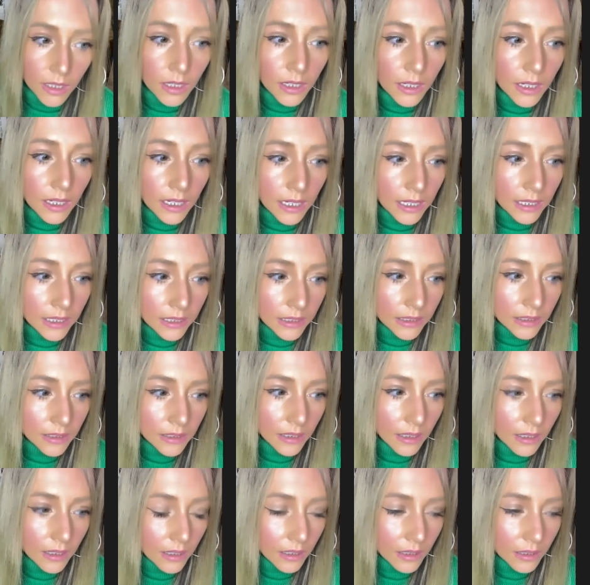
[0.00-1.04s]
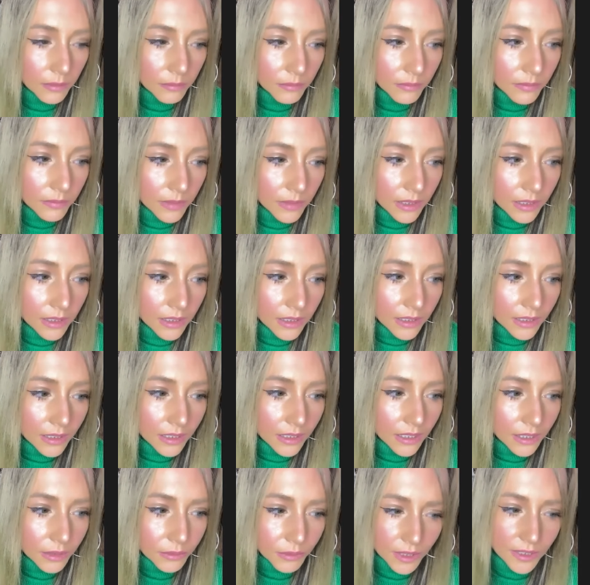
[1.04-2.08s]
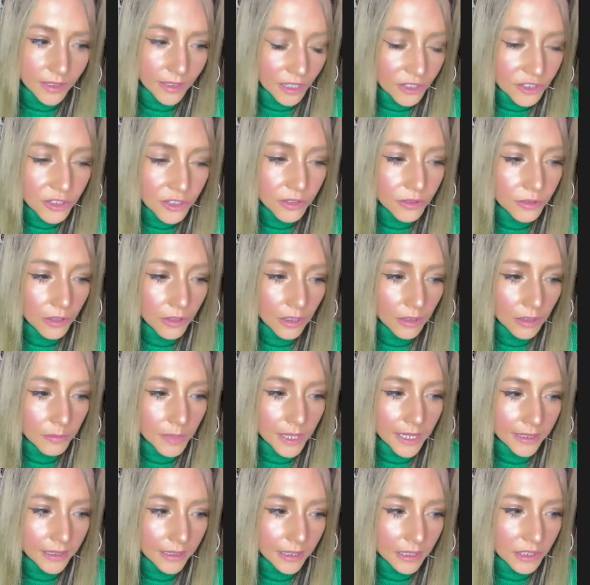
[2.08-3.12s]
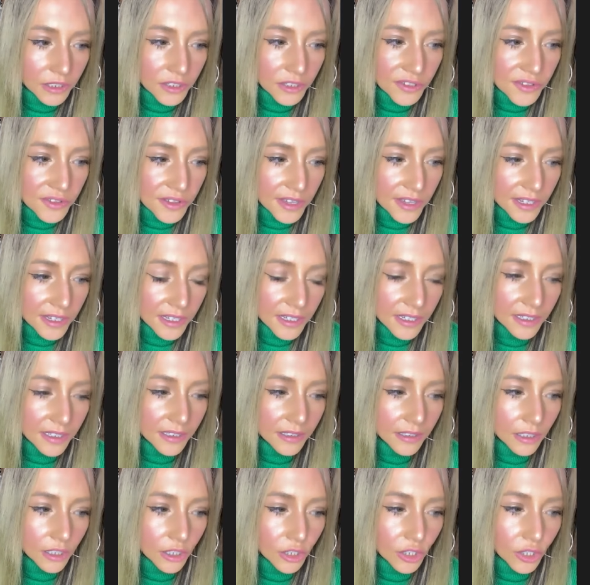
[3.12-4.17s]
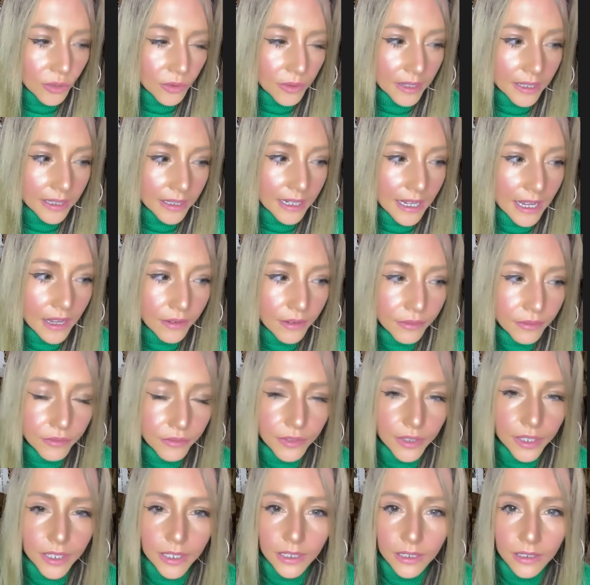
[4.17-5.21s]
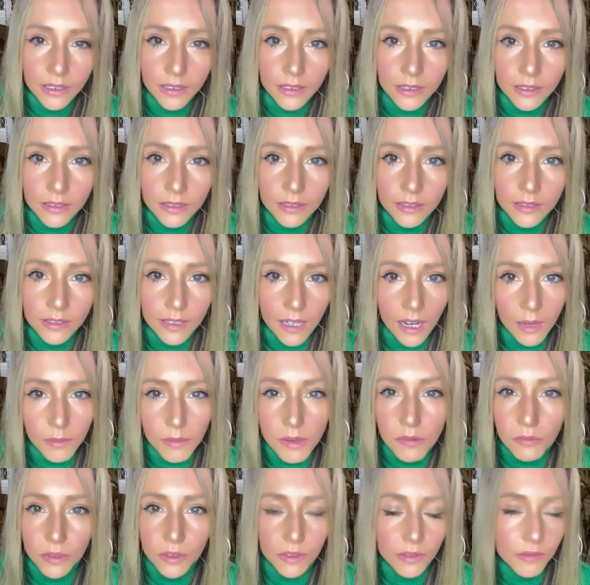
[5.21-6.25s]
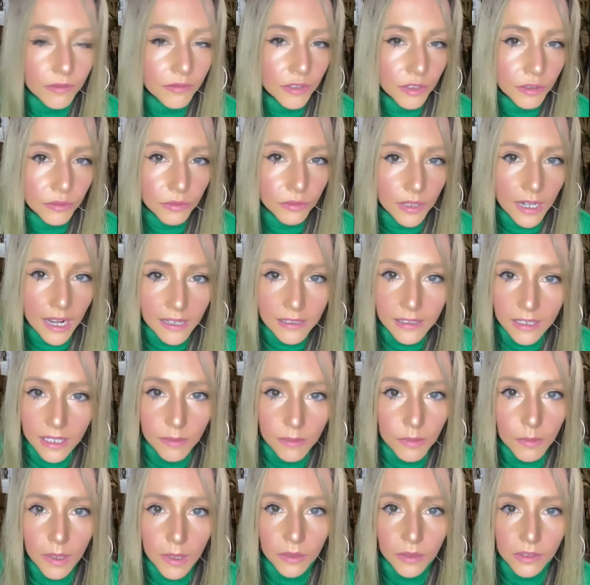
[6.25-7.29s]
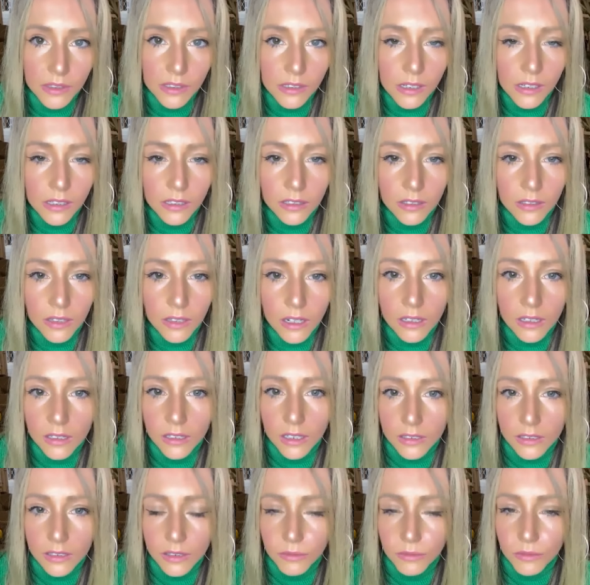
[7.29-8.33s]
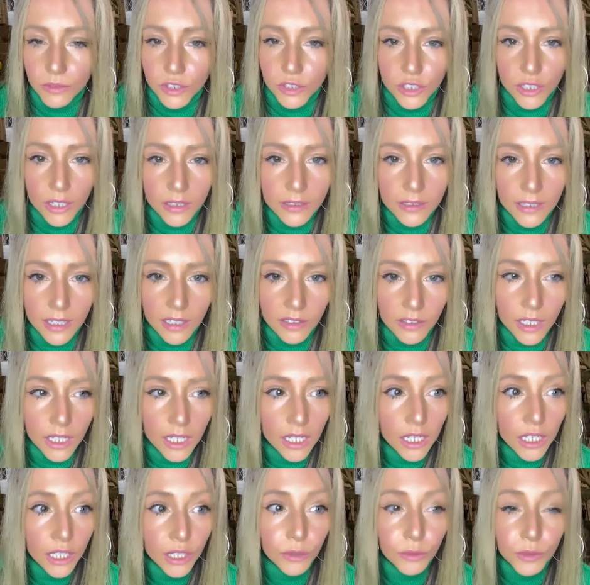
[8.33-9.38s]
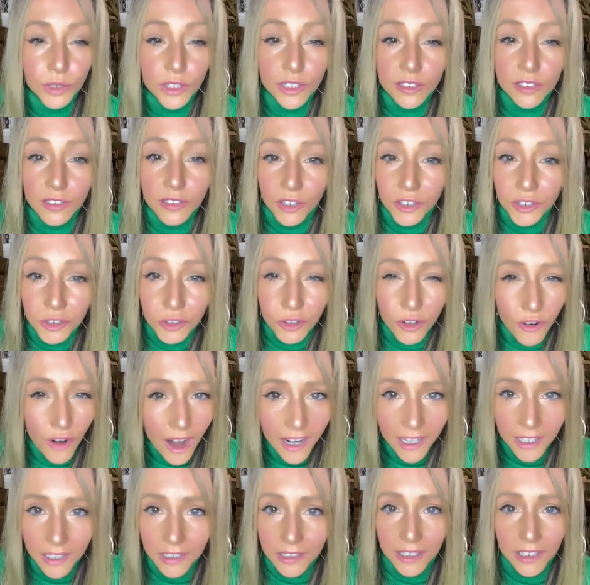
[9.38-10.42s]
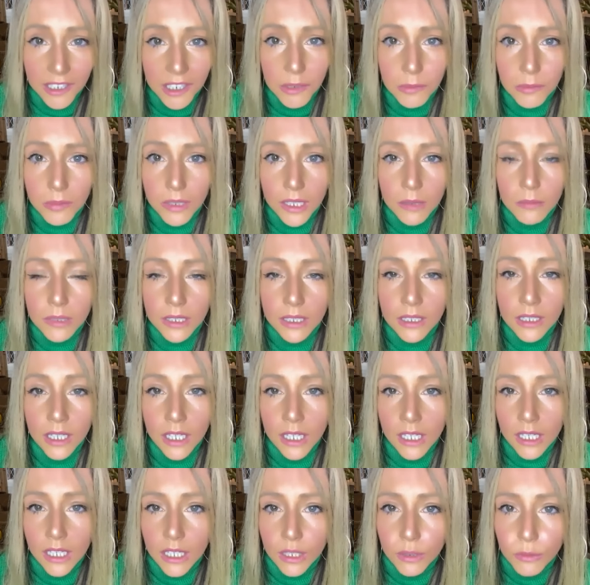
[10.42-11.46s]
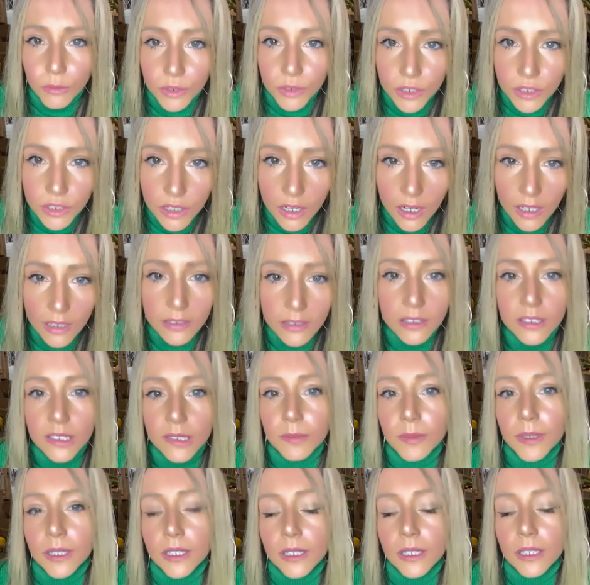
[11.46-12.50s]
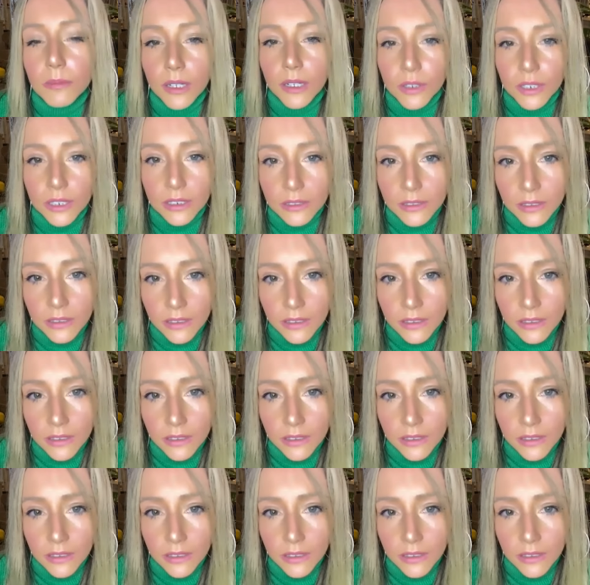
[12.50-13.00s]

Mm-hmm. And he was such a strong man. And to think, that every time you would ask him about the Holocaust, he would shut down. He would start crying like a baby. He would not speak about it.